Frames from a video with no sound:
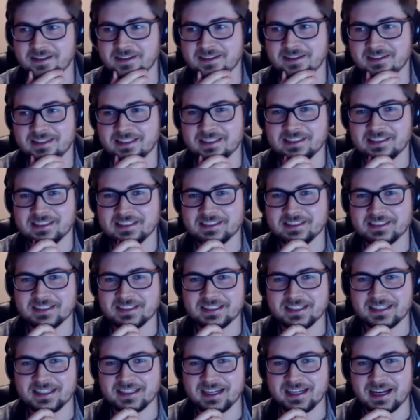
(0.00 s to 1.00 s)
this is
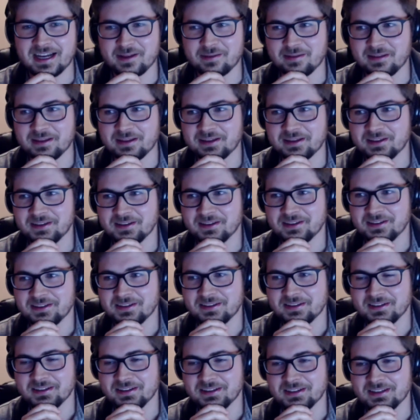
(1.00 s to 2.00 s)
I think
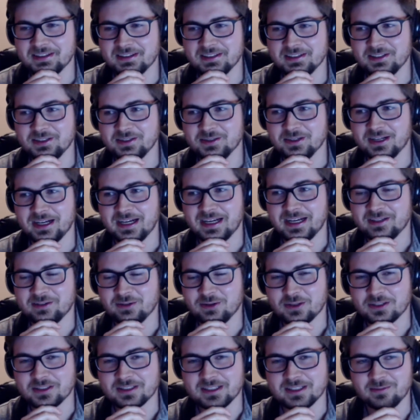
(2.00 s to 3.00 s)
I
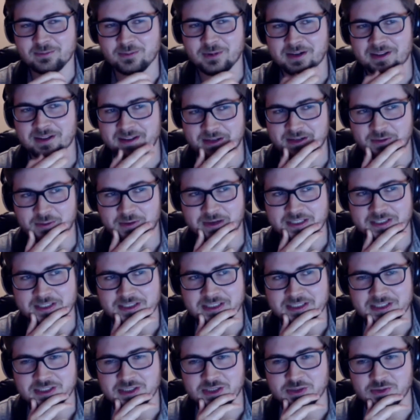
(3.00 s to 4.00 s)
looked at one of the
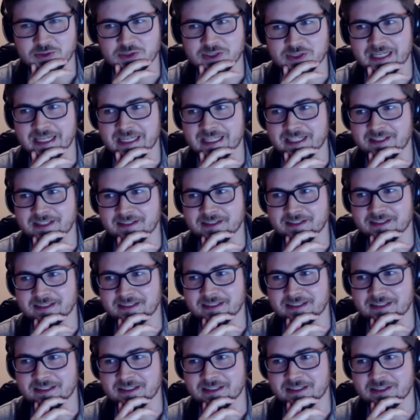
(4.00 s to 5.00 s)
questions you
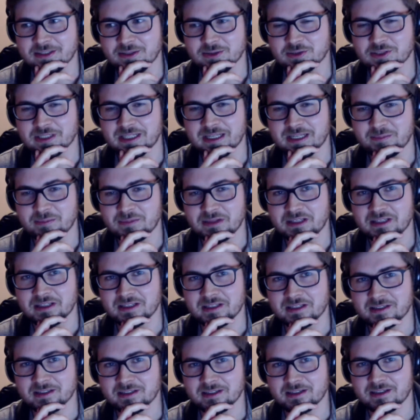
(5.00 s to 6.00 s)
said you sent
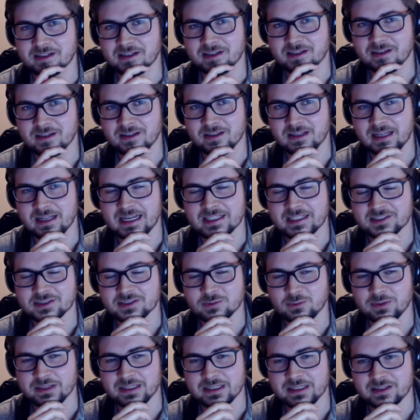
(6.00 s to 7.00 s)
me last
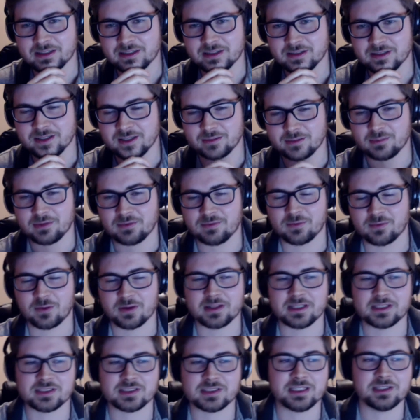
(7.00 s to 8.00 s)
week before
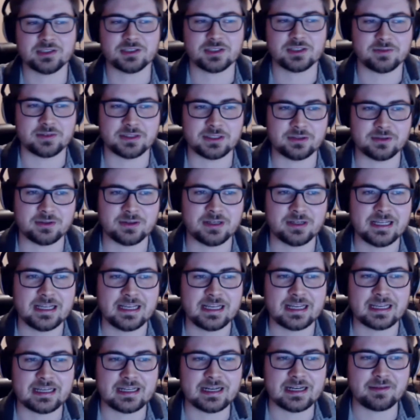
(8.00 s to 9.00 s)
this interview,
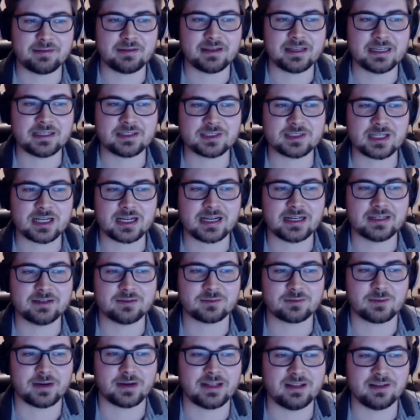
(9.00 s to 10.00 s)
and I think it's kind
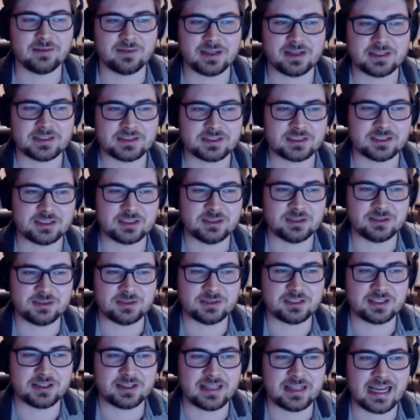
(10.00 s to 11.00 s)
of relevant to
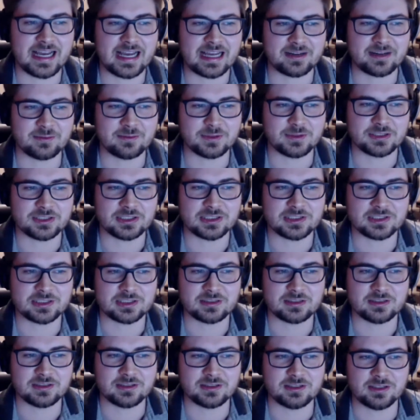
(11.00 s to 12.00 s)
that, which
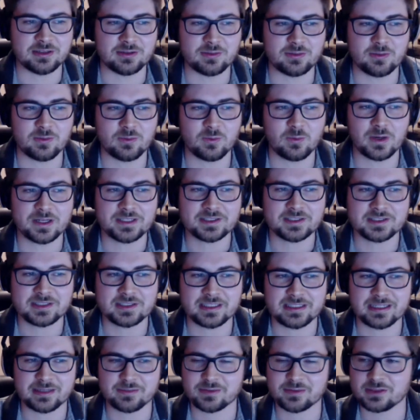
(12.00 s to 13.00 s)
is, what's the
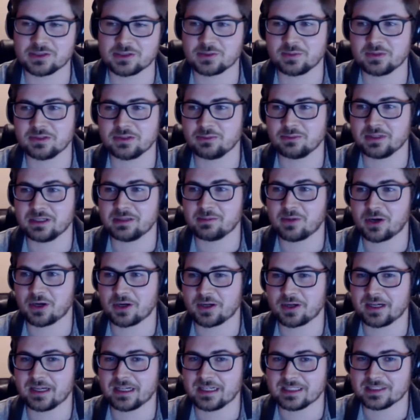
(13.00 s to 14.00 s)
difference between
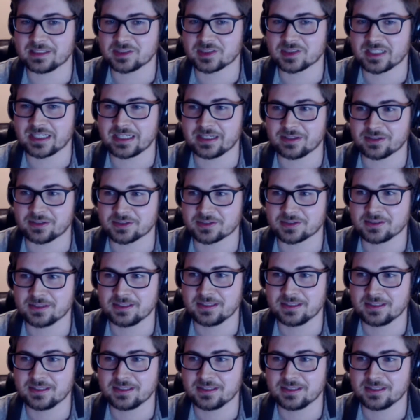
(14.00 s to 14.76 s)
marketing and sales?